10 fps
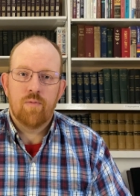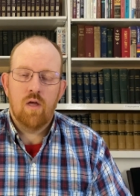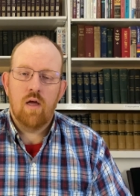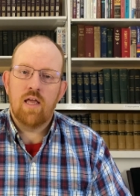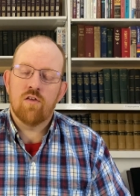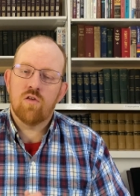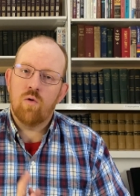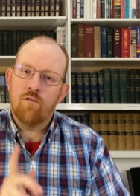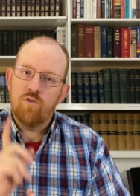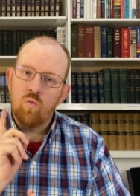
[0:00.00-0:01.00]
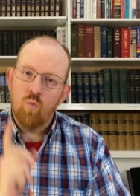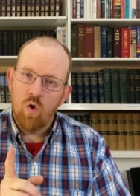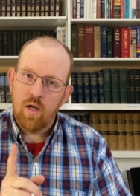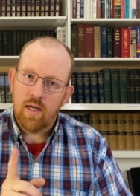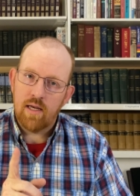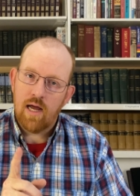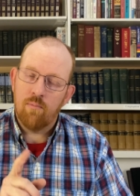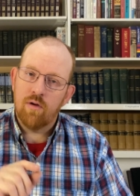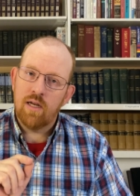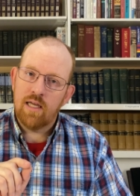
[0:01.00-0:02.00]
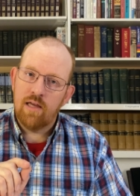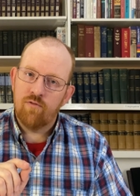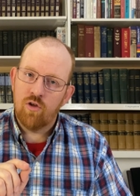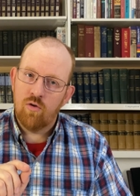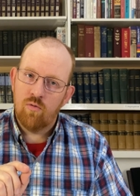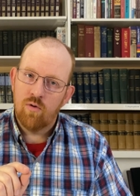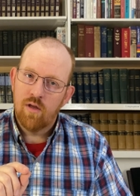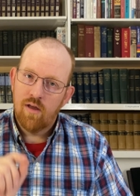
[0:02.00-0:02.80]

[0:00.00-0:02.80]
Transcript: Uh, so if you would, I'm going to give you